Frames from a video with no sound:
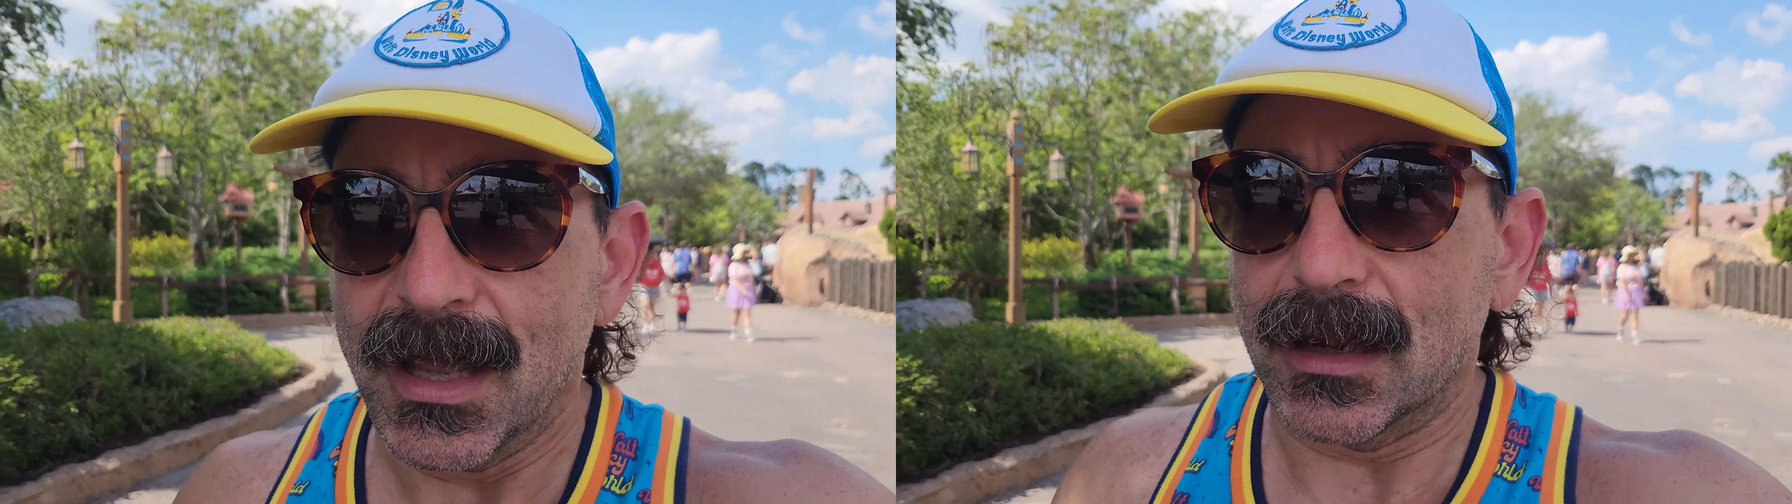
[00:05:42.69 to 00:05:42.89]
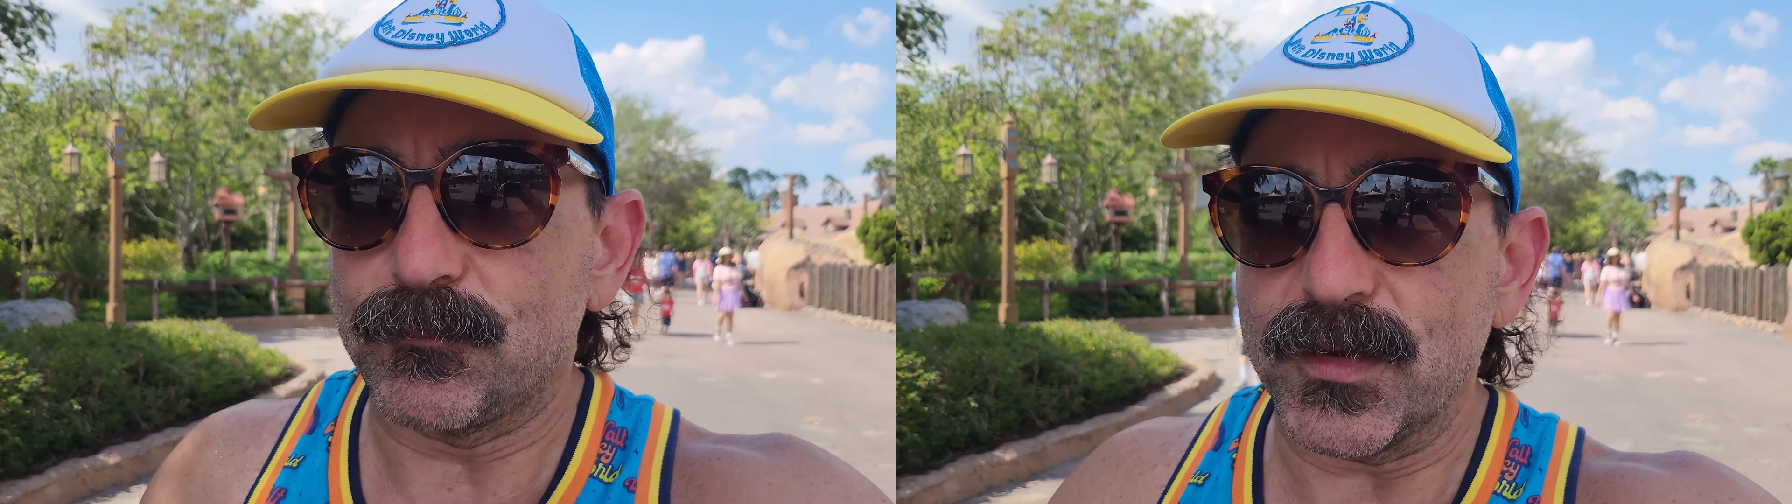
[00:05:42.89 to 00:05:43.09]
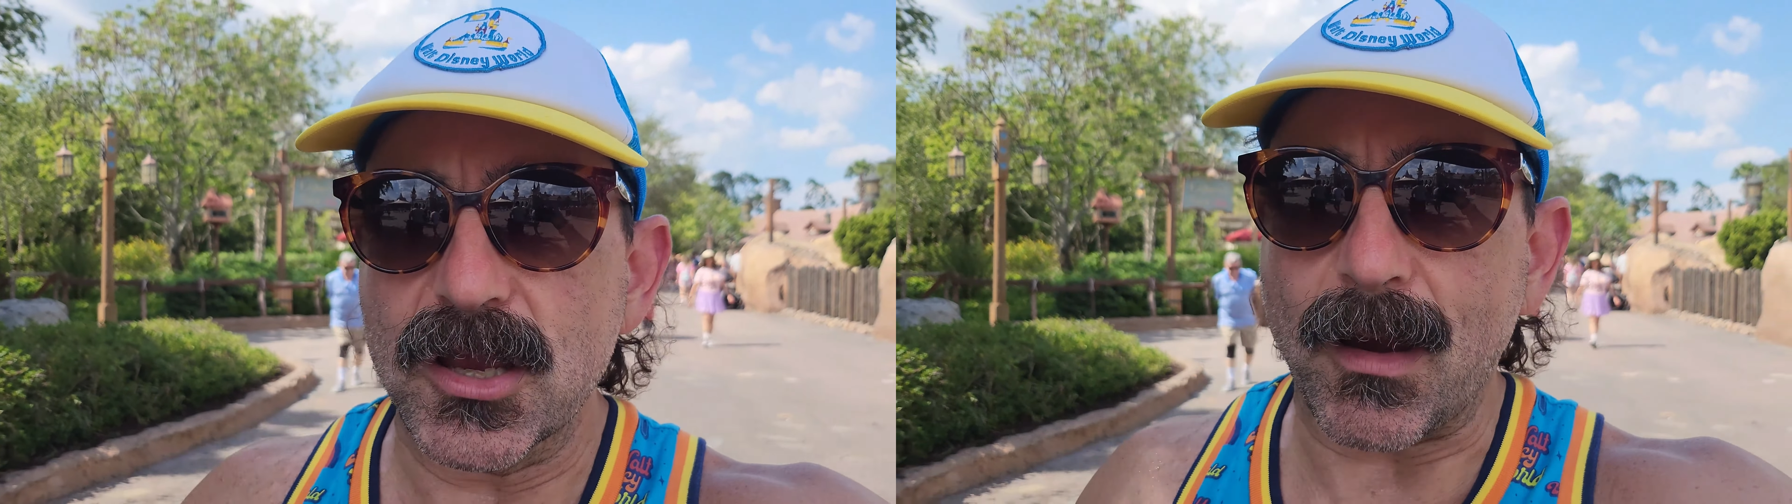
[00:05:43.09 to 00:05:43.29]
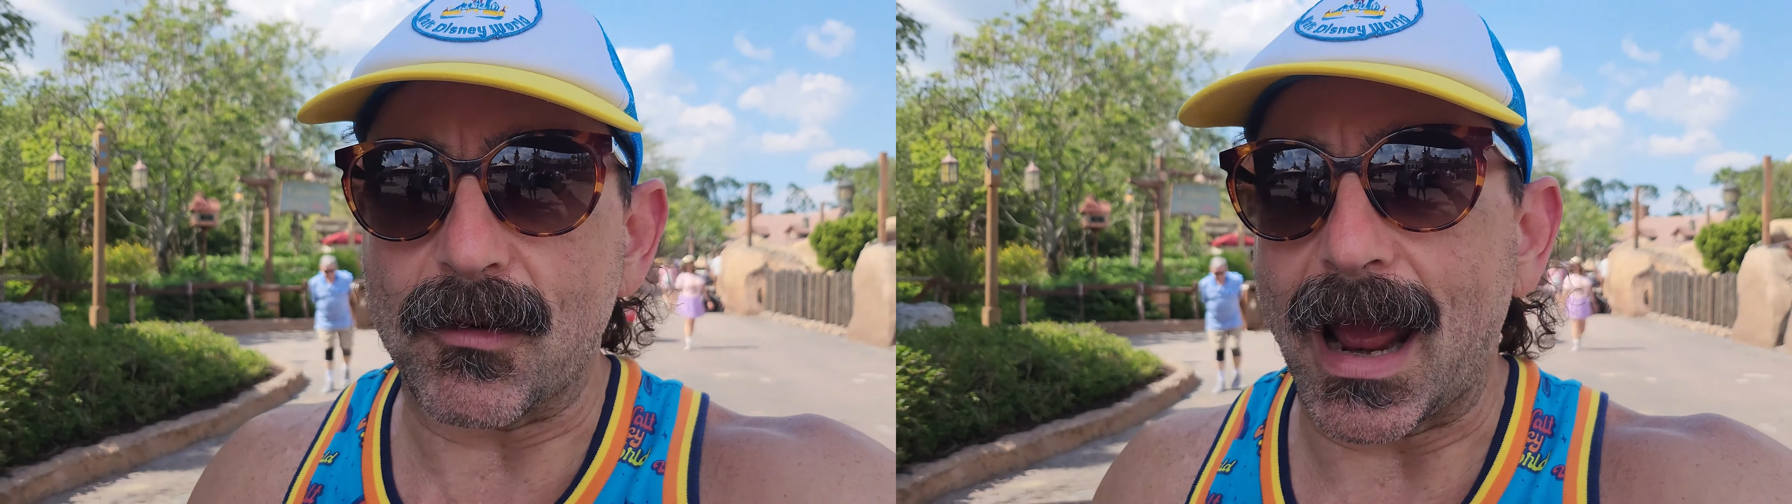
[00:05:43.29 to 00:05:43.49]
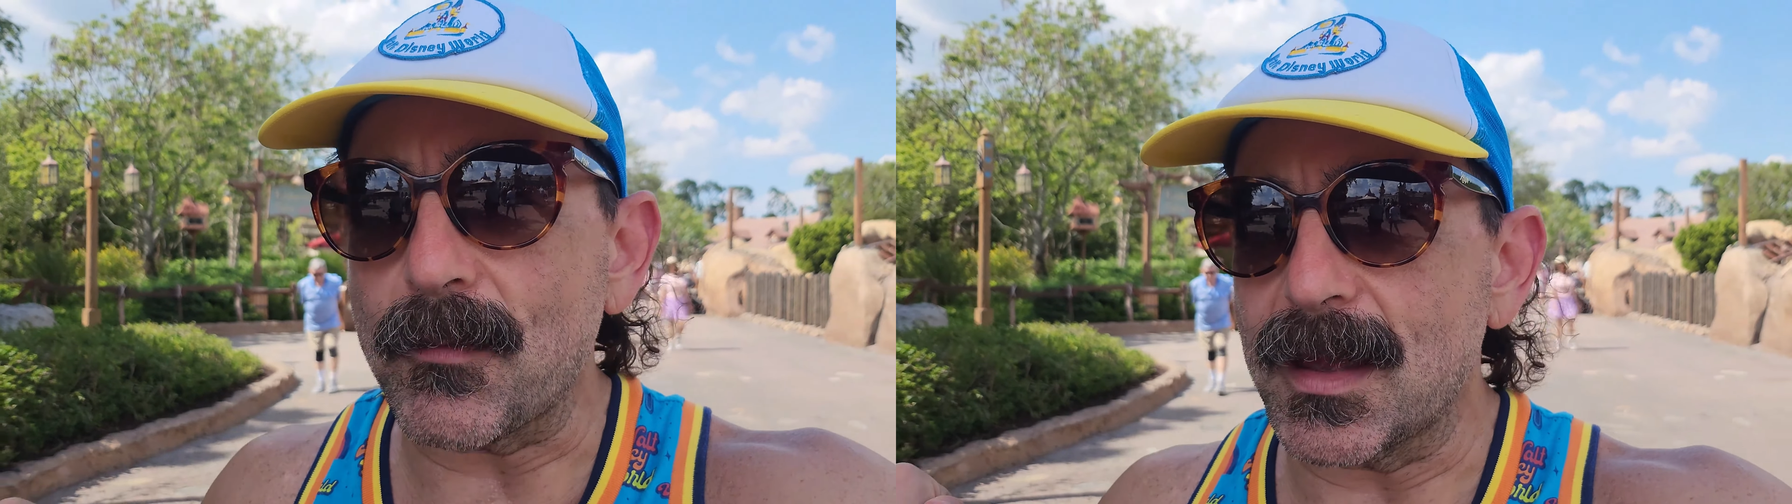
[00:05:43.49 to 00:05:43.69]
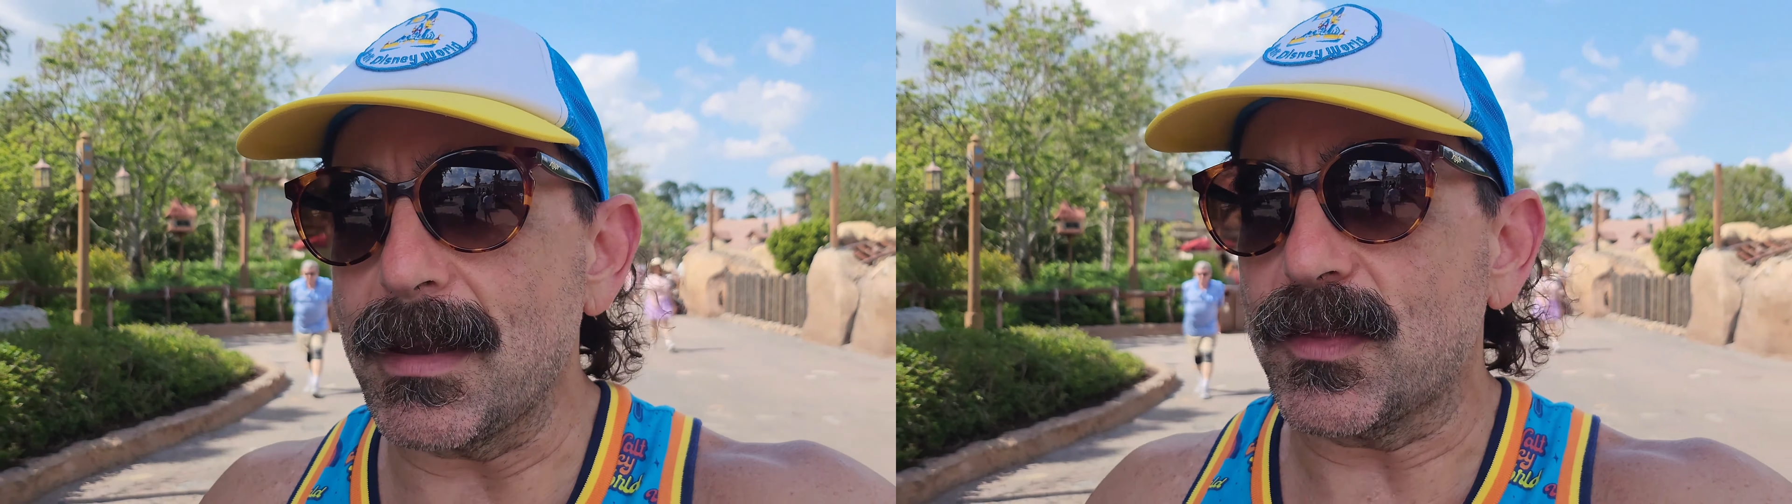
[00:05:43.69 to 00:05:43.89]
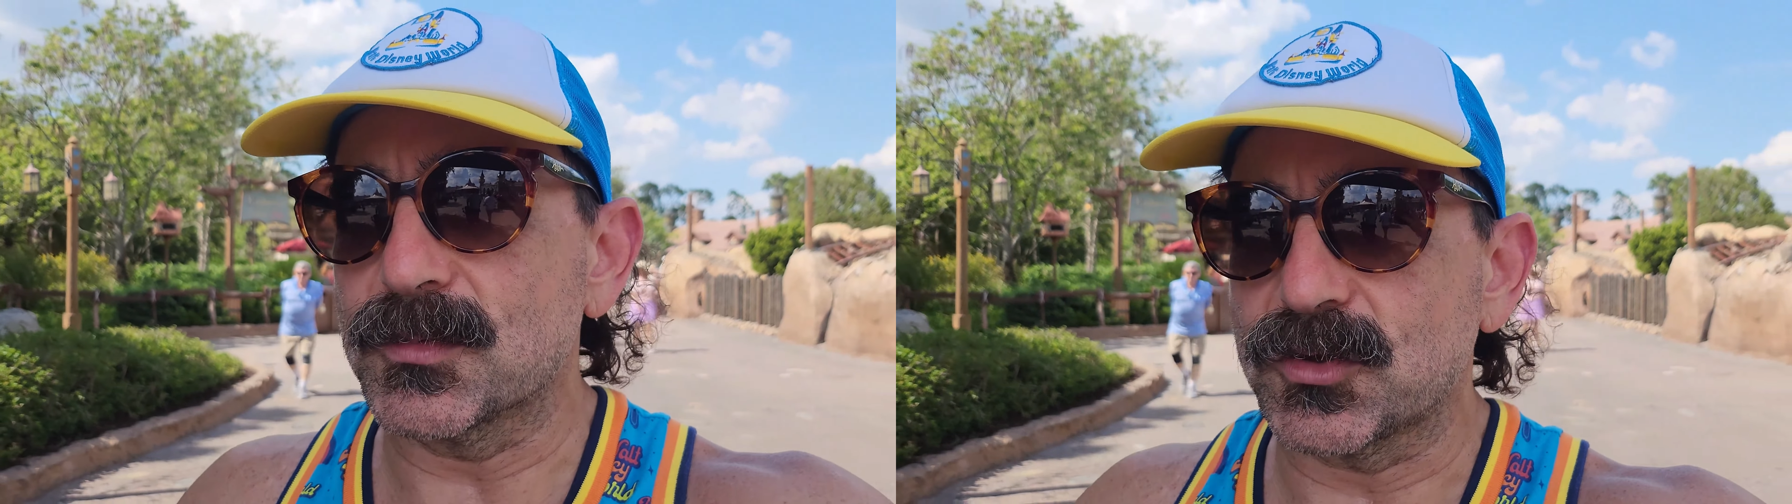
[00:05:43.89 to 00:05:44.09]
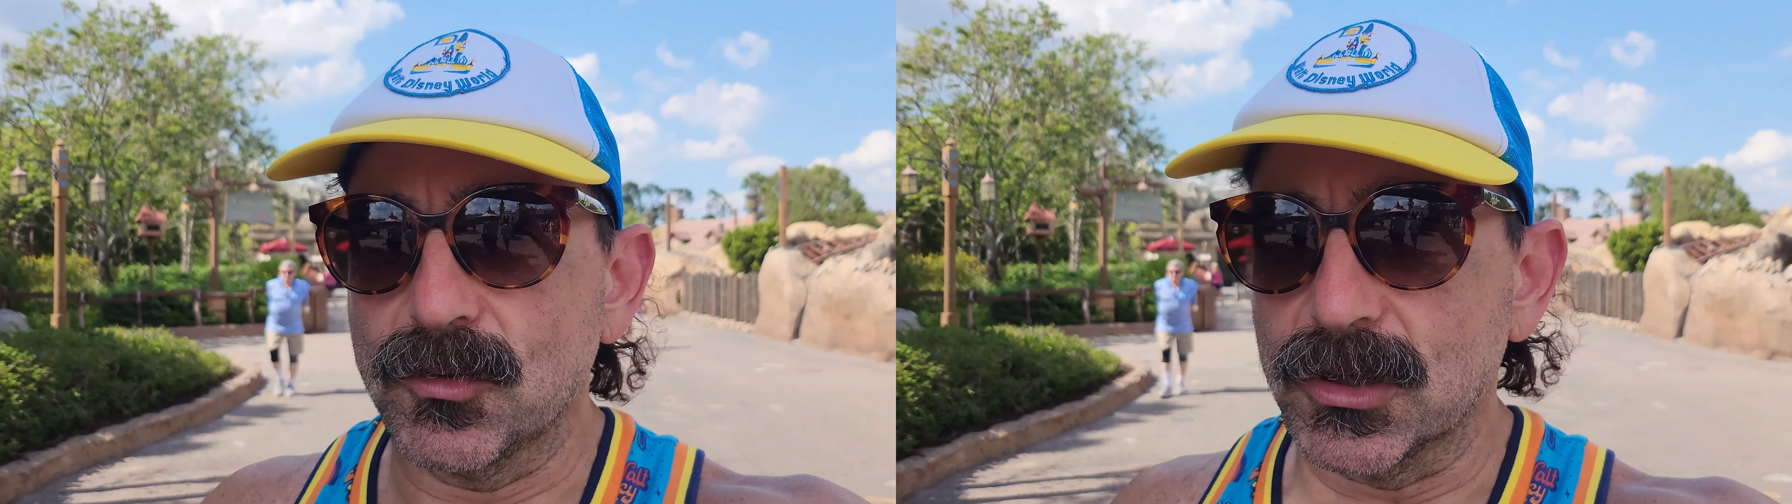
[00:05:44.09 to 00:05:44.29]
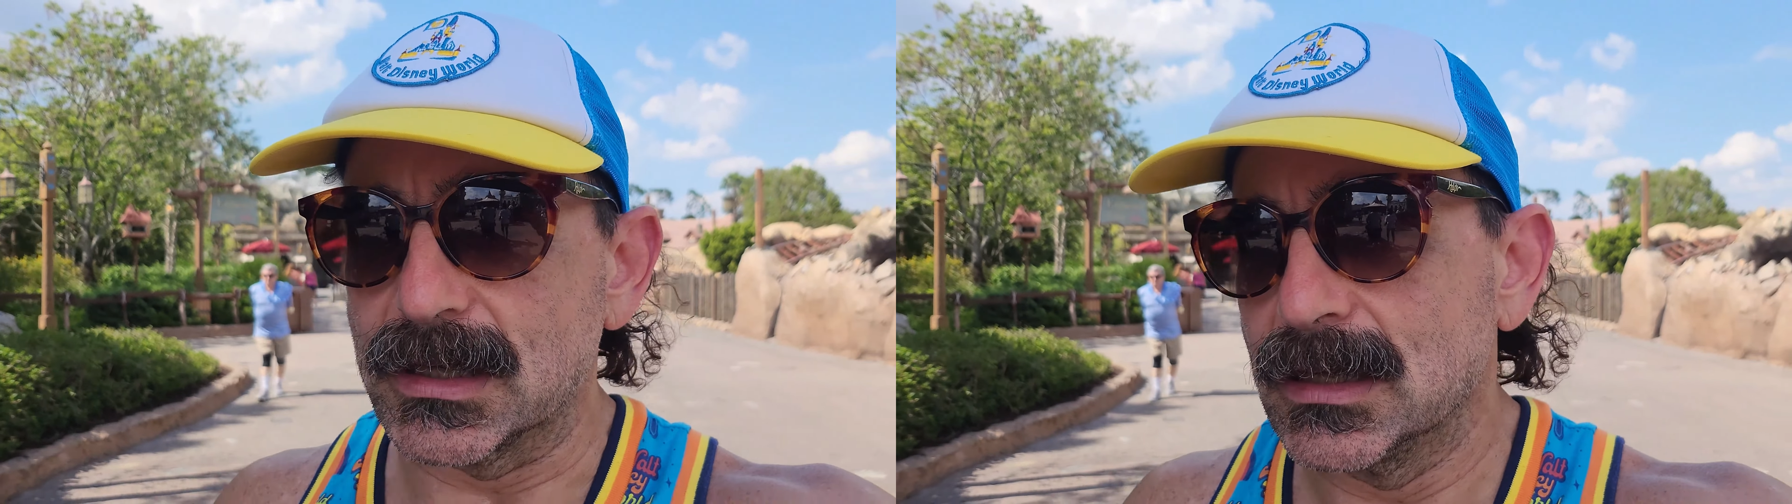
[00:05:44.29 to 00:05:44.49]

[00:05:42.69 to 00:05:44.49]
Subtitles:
and figure out how they make them so good.